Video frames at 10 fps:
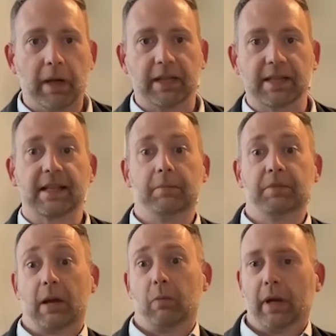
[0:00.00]
but at the
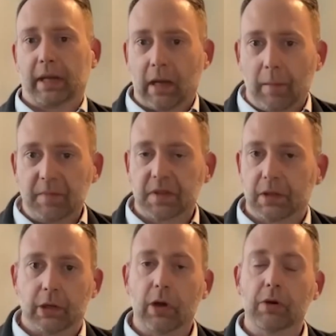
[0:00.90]
same time, when it comes to
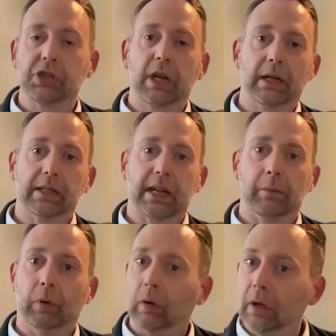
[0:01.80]
the negotiating
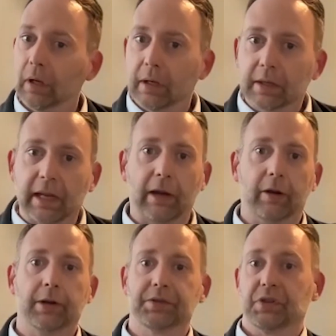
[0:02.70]
table,
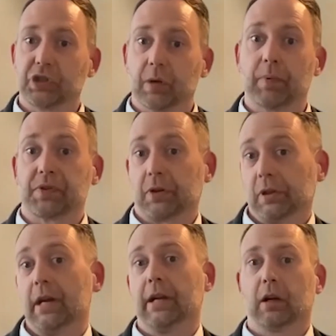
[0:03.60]
carriers and shippers are
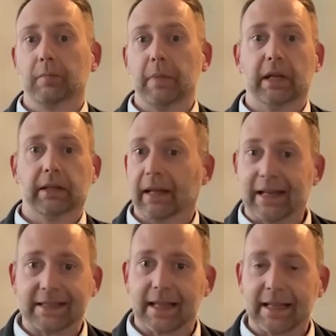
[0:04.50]
alike are admitting
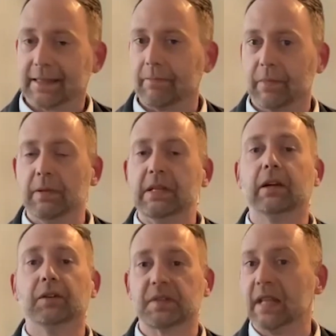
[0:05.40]
that it's the
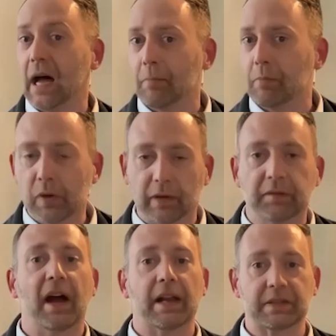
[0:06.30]
needle's not
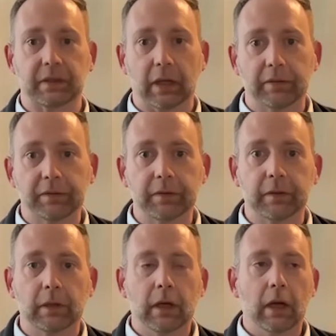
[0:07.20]
moving fast enough.
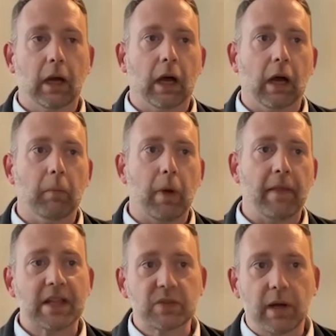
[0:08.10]

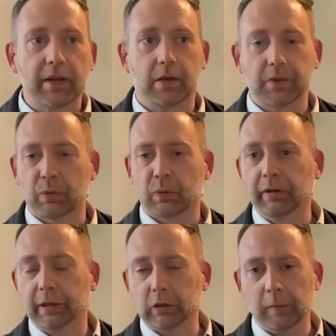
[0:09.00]
And that's why I thought it was
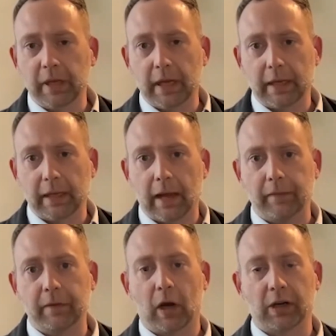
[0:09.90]
really illuminating
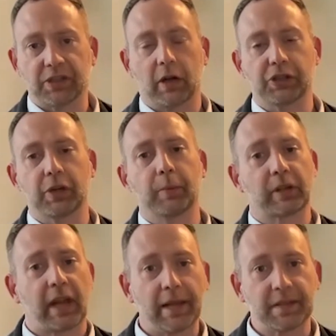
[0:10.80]
on our
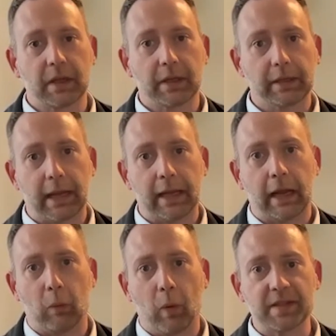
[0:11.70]
shipper case study day
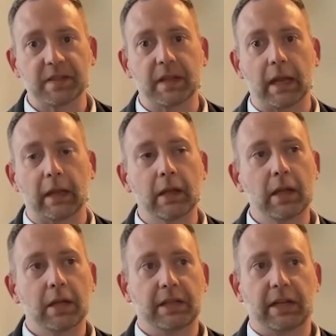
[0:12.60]
on Wednesday
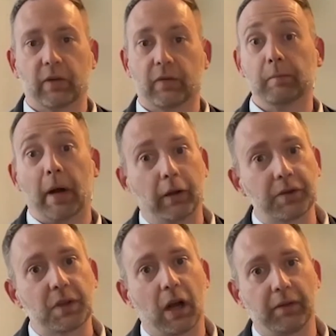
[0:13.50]
to hear from
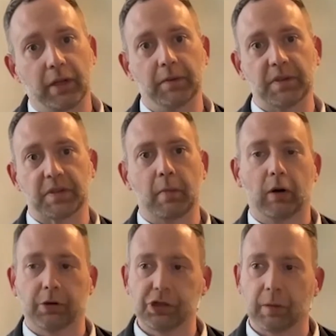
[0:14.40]
Microsoft and even
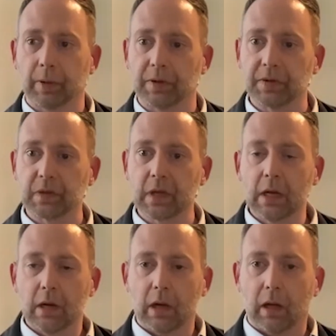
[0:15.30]
smaller shippers
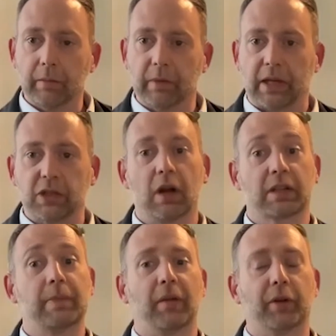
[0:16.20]
that
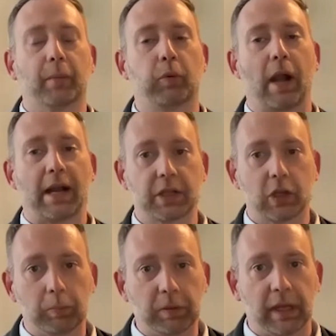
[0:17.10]
talked about their
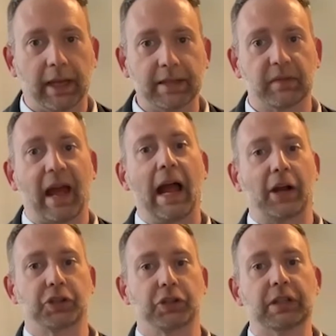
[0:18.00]
practical plans of
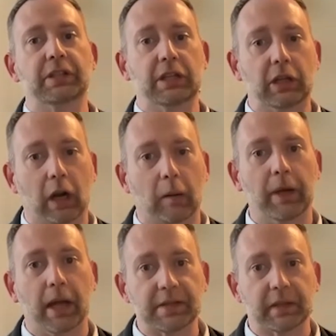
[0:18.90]
actually
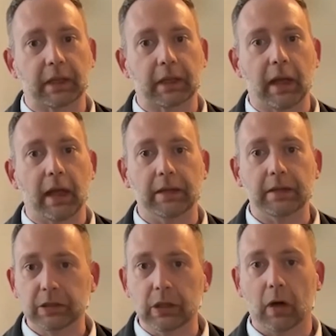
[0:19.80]
decarbonizing.
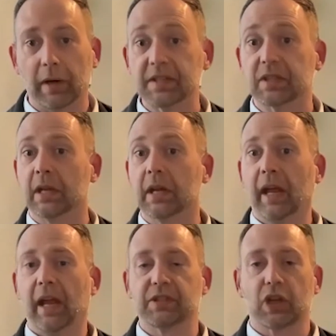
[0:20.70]
And
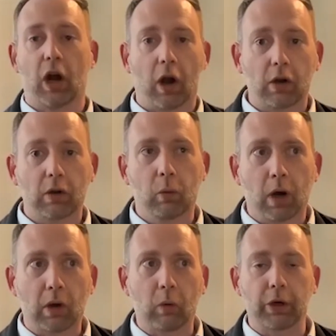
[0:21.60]
it's hard
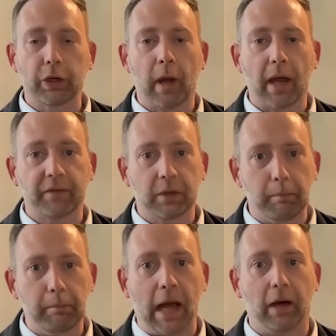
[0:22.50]
work where you have to
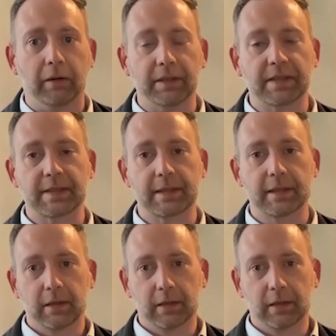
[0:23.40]
balance